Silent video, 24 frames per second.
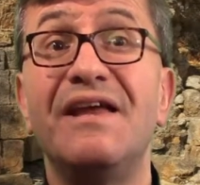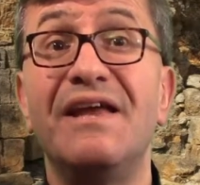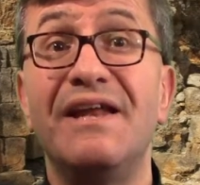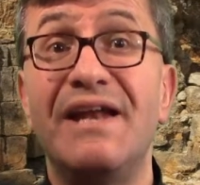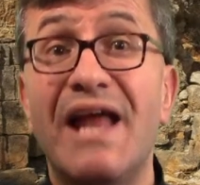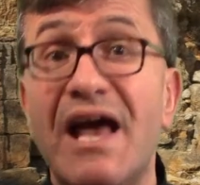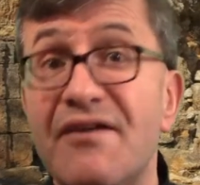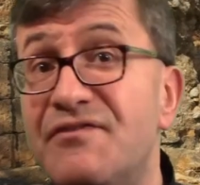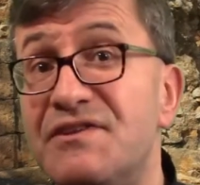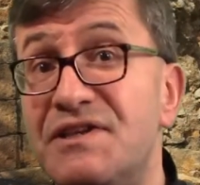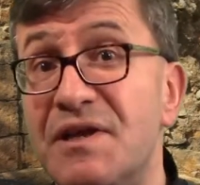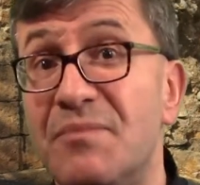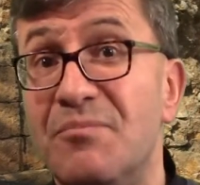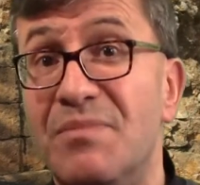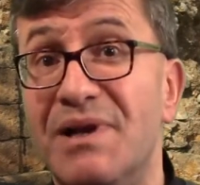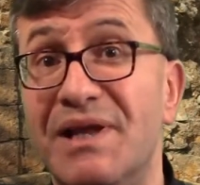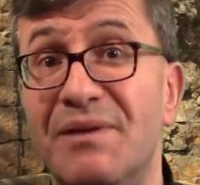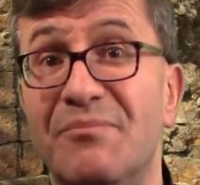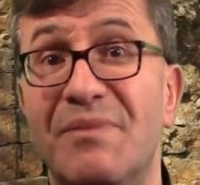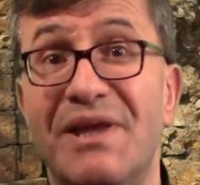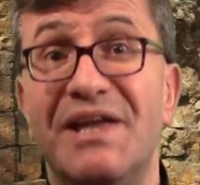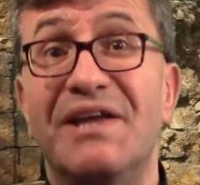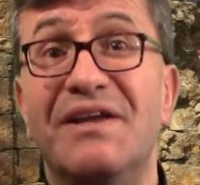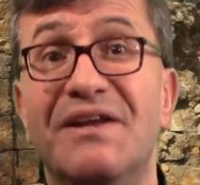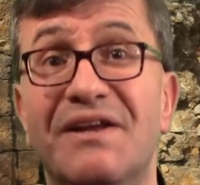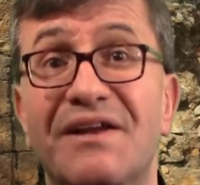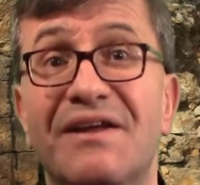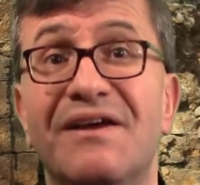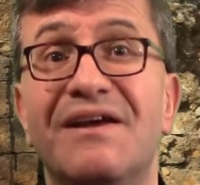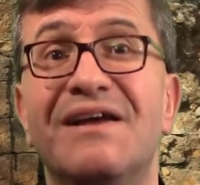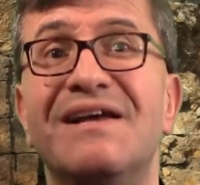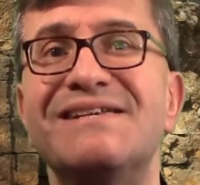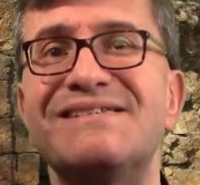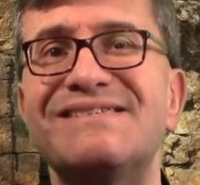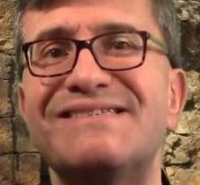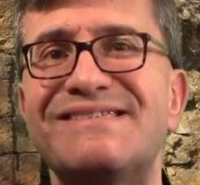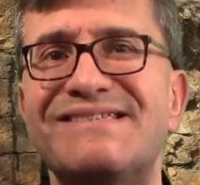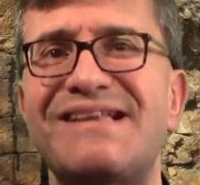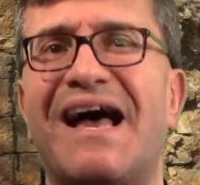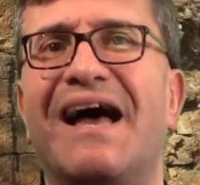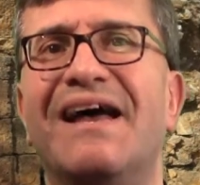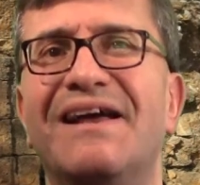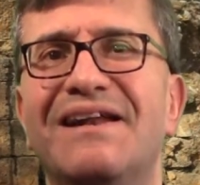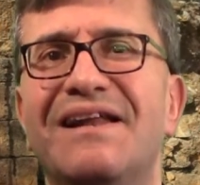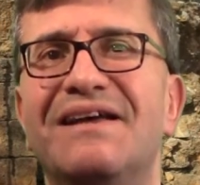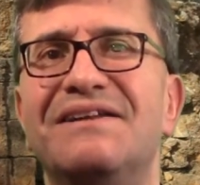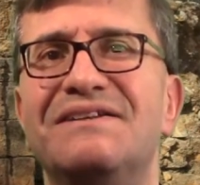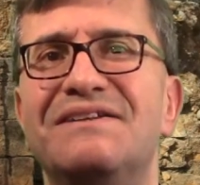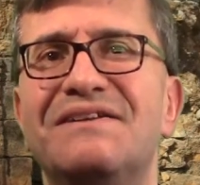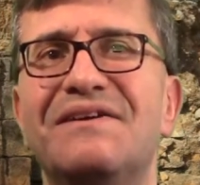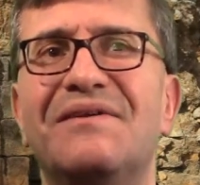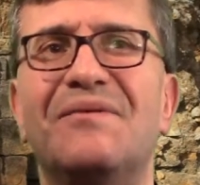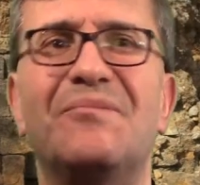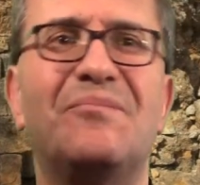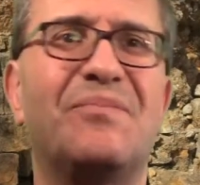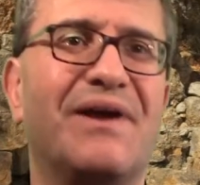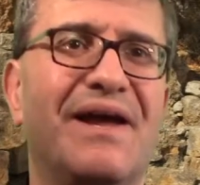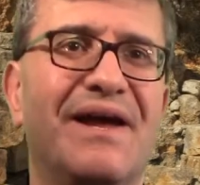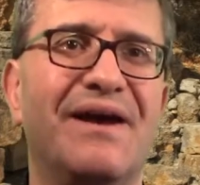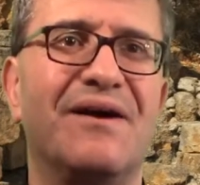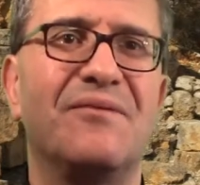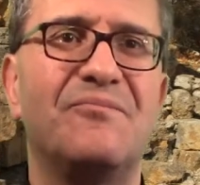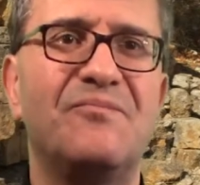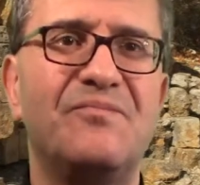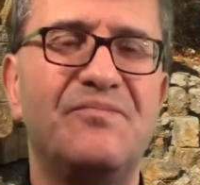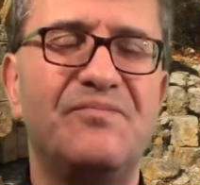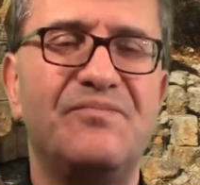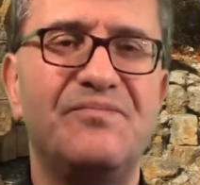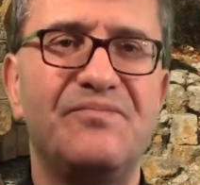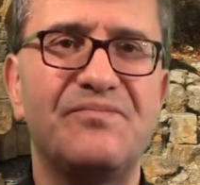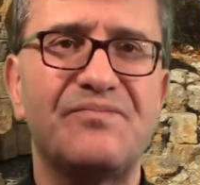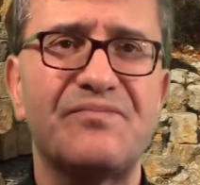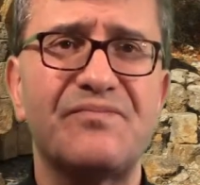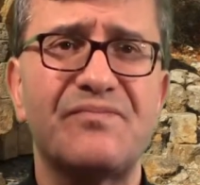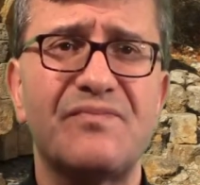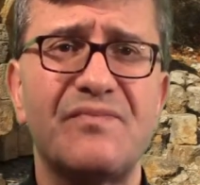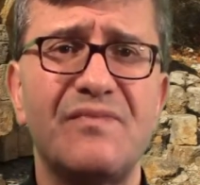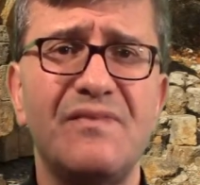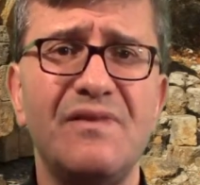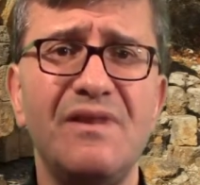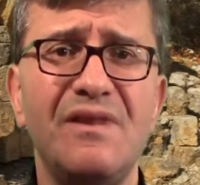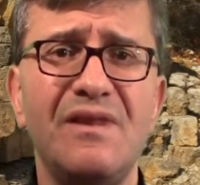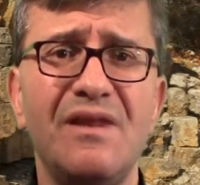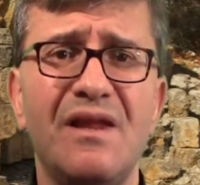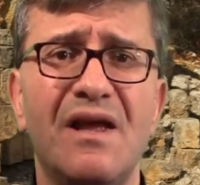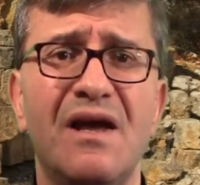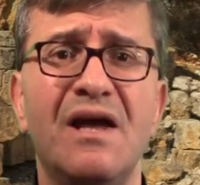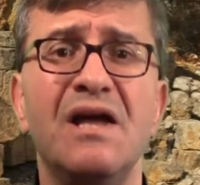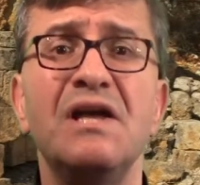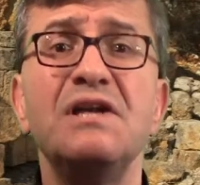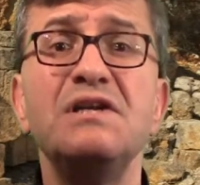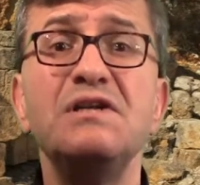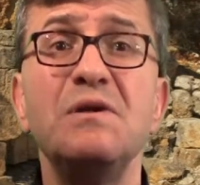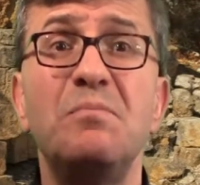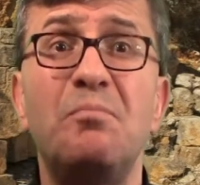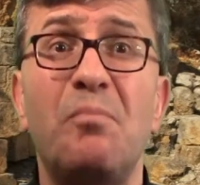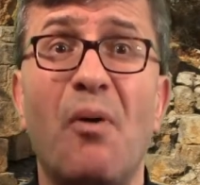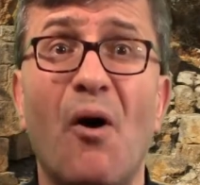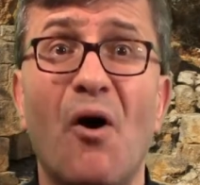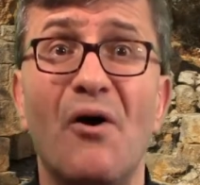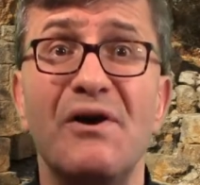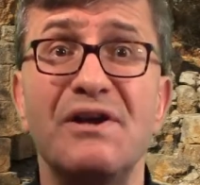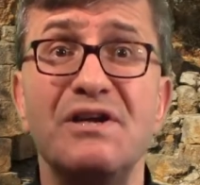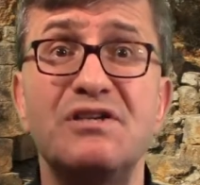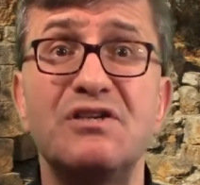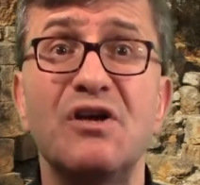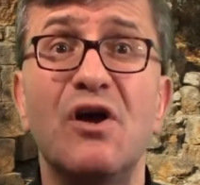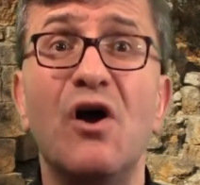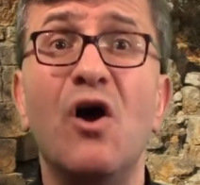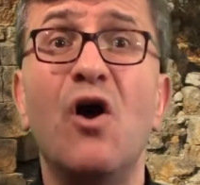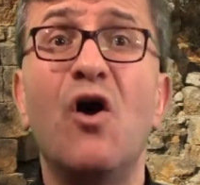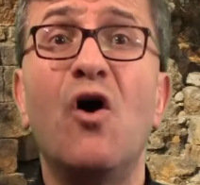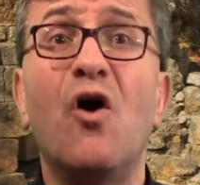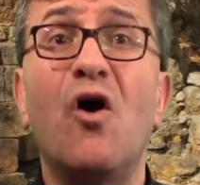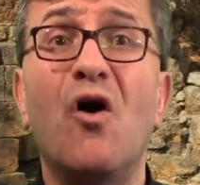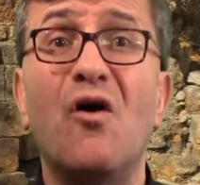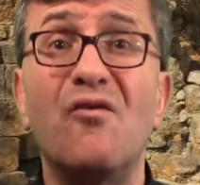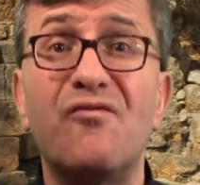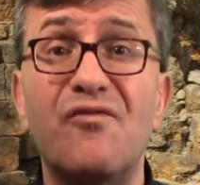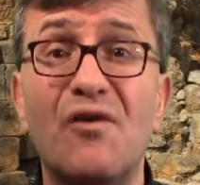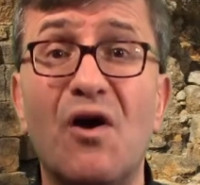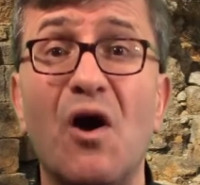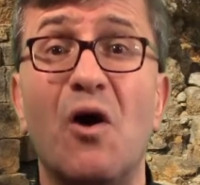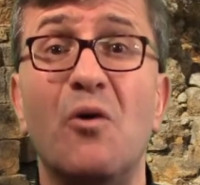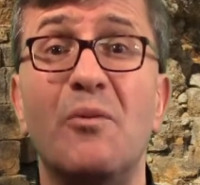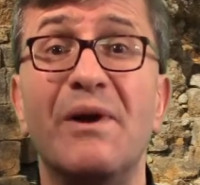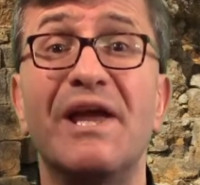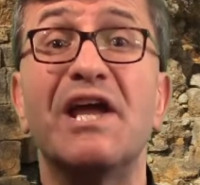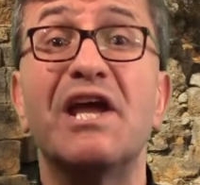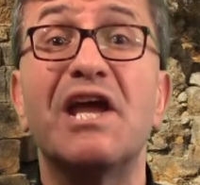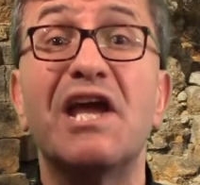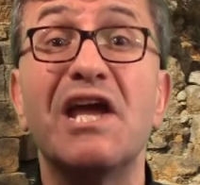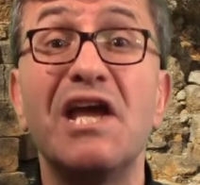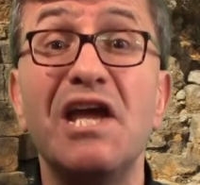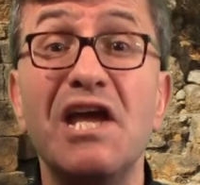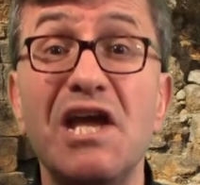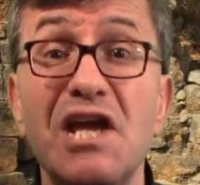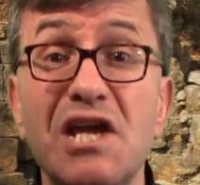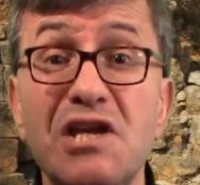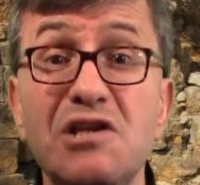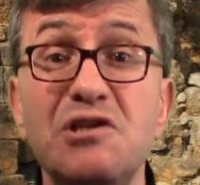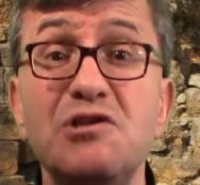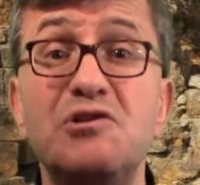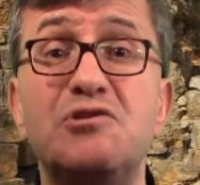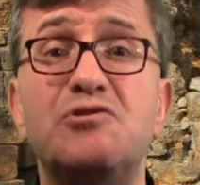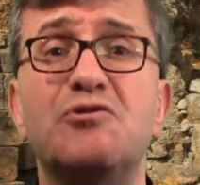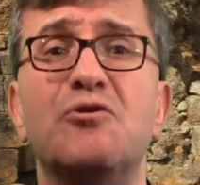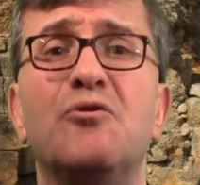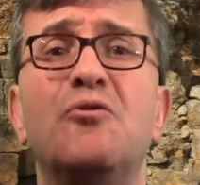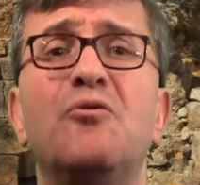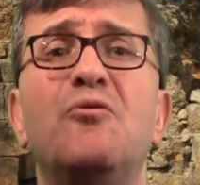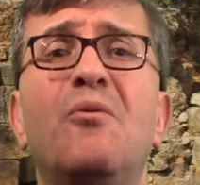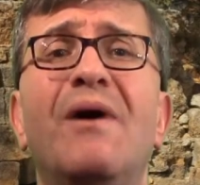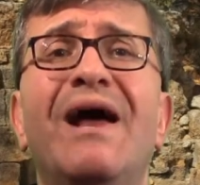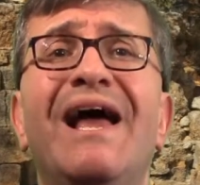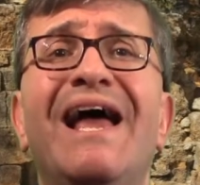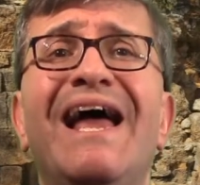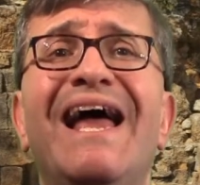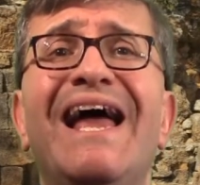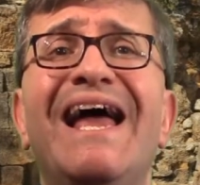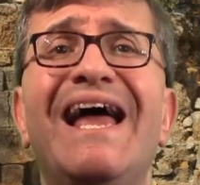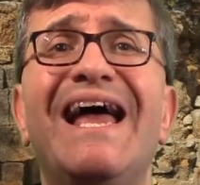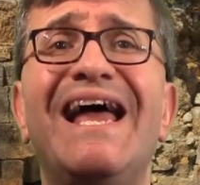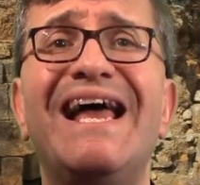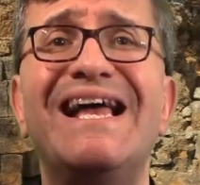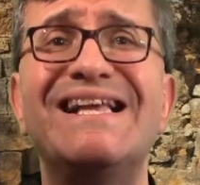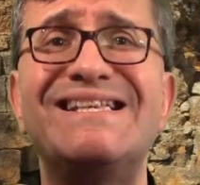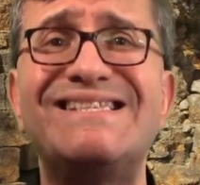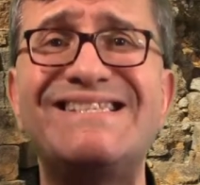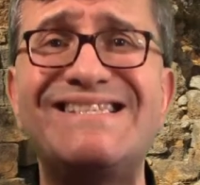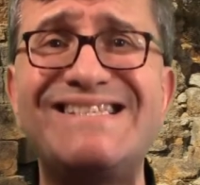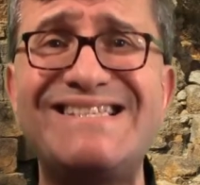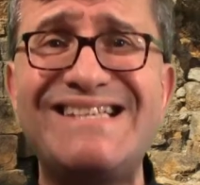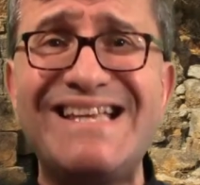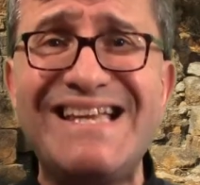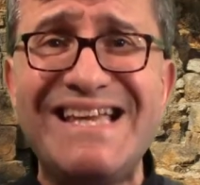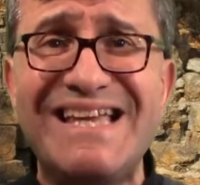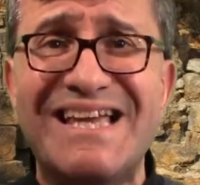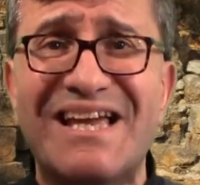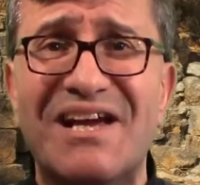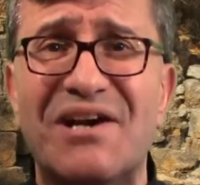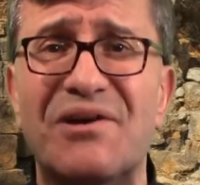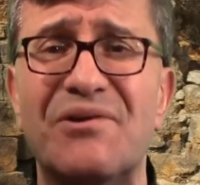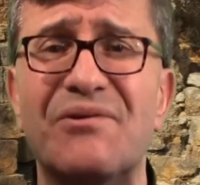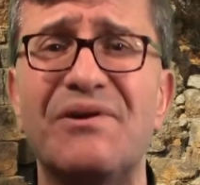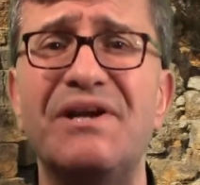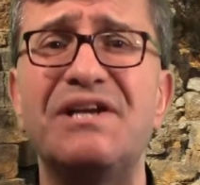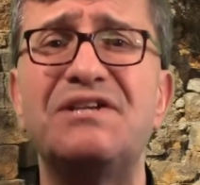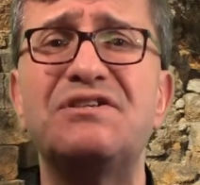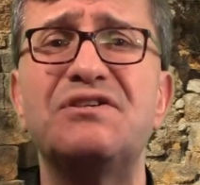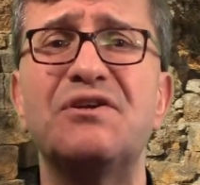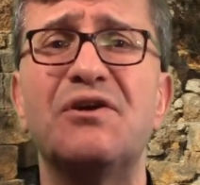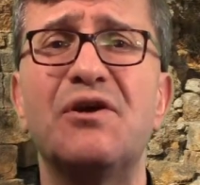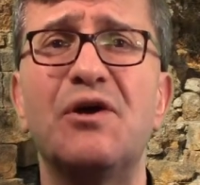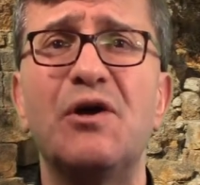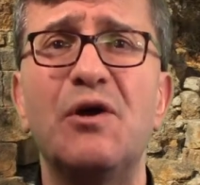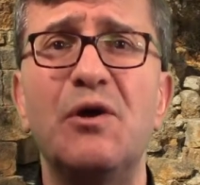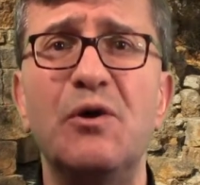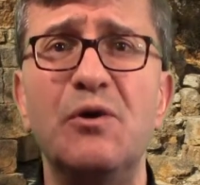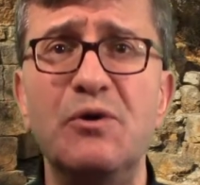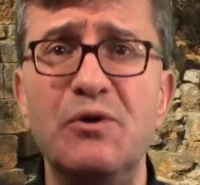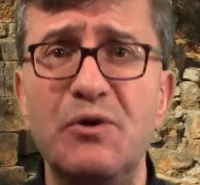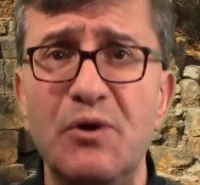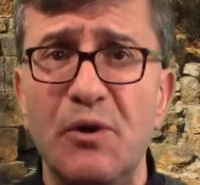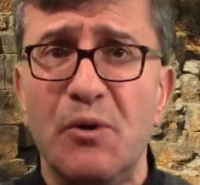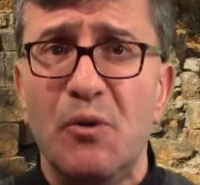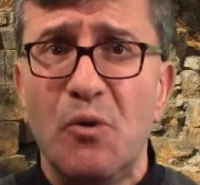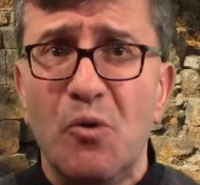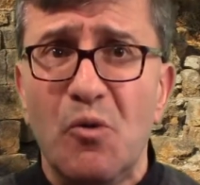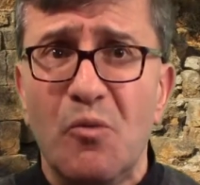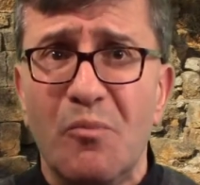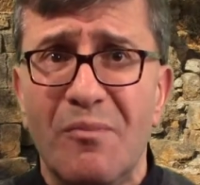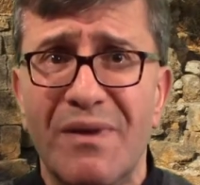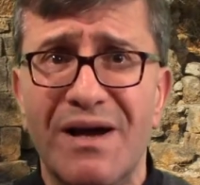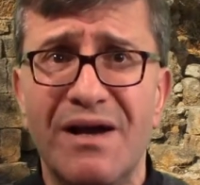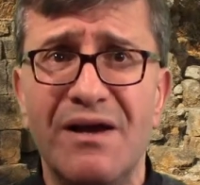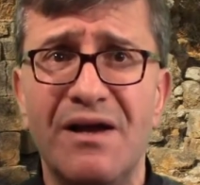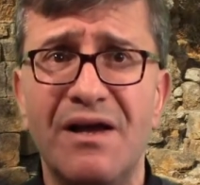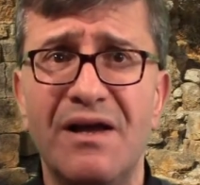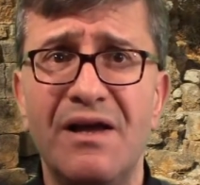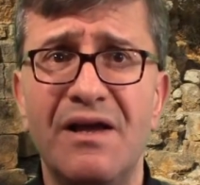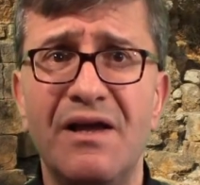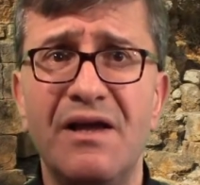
inevitably mean silent prayer. The point of going into a secret room